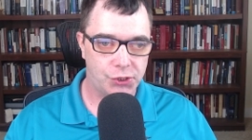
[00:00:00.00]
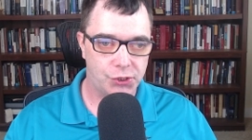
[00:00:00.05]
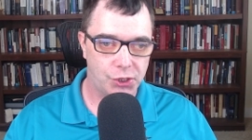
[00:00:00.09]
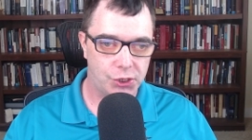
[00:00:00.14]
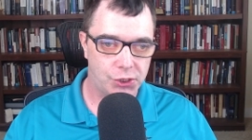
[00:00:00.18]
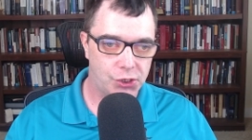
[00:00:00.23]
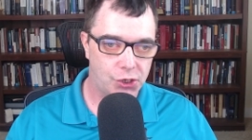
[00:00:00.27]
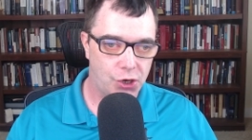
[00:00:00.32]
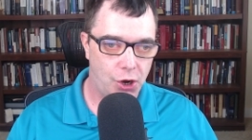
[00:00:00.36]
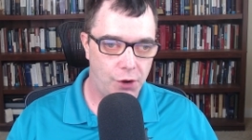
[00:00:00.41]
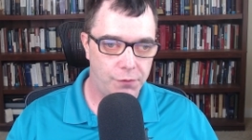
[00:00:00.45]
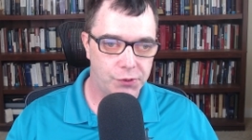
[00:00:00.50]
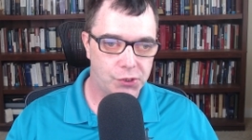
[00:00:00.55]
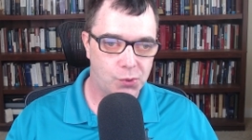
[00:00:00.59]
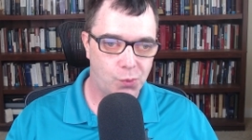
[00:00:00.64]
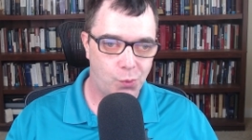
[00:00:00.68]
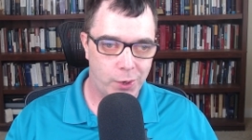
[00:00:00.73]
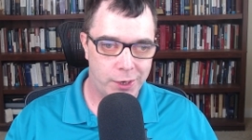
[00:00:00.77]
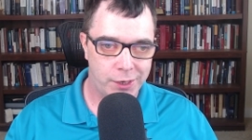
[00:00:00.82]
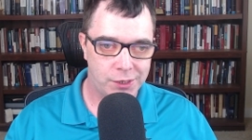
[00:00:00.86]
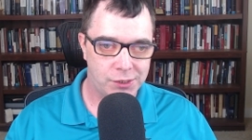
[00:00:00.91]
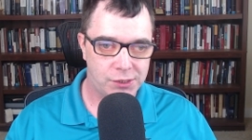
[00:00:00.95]
the Jehovah's
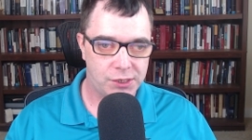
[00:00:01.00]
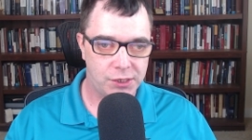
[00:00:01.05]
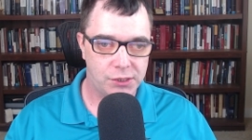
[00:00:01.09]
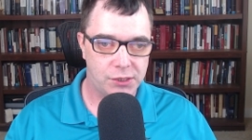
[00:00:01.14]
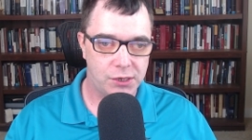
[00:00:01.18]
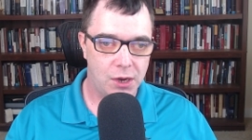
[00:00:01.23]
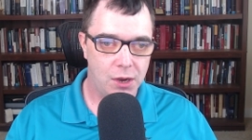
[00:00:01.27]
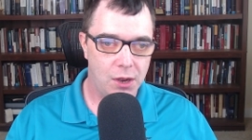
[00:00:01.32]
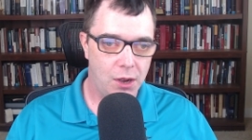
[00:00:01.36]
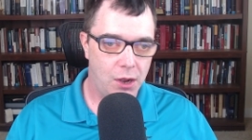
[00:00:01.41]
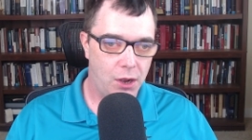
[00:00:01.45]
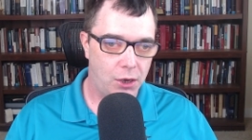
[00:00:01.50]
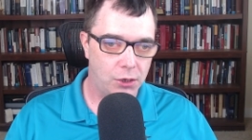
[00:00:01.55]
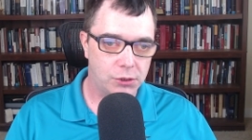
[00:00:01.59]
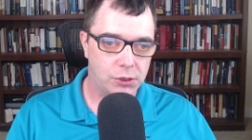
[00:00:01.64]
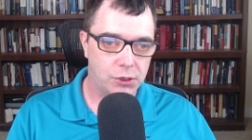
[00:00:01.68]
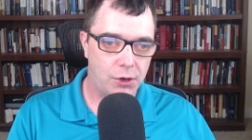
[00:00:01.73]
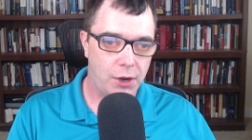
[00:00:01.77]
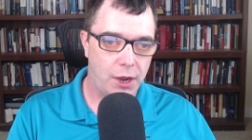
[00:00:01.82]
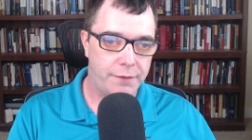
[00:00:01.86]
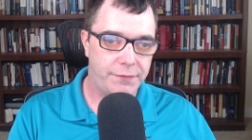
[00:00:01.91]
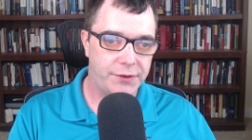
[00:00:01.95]
Witnesses
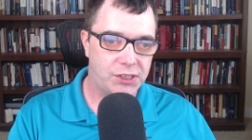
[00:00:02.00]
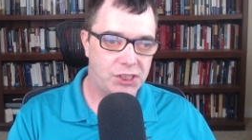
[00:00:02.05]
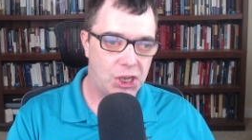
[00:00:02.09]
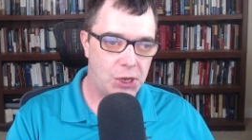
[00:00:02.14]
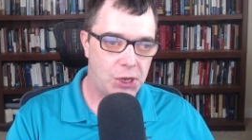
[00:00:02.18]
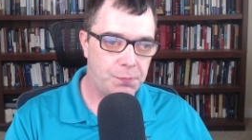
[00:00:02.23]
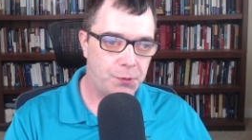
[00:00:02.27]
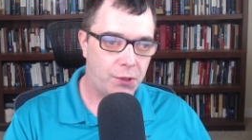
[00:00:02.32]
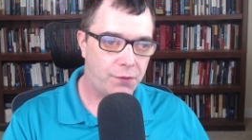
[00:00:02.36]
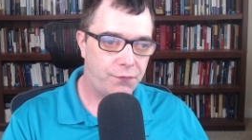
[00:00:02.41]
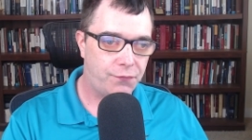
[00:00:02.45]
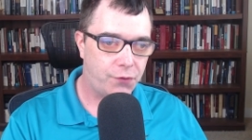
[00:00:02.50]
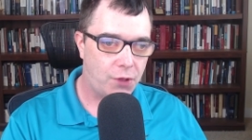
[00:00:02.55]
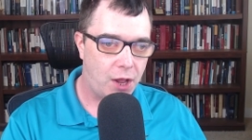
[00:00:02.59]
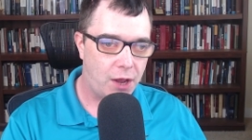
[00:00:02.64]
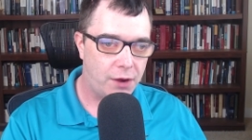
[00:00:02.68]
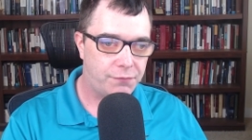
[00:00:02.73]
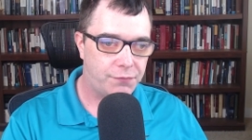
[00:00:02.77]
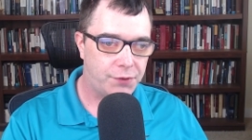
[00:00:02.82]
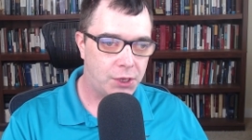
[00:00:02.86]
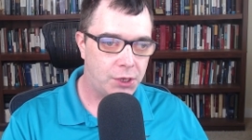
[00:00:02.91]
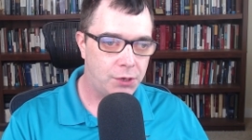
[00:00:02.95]
also have a deeply
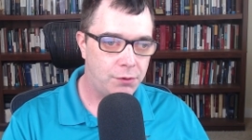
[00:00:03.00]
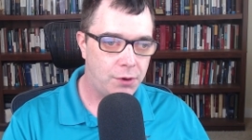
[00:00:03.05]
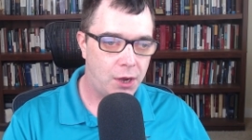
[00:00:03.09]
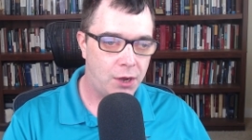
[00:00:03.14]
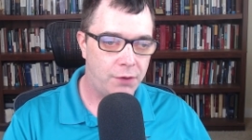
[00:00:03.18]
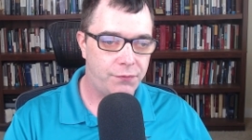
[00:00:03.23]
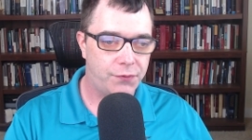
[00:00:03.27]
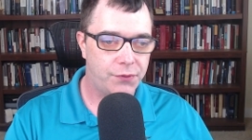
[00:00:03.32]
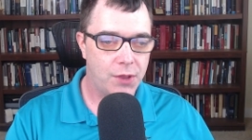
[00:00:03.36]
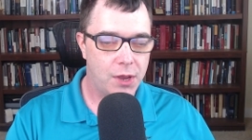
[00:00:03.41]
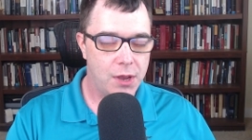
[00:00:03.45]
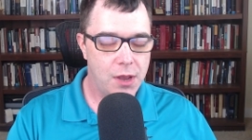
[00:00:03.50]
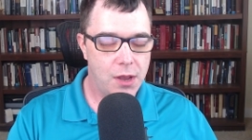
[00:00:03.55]
flawed view of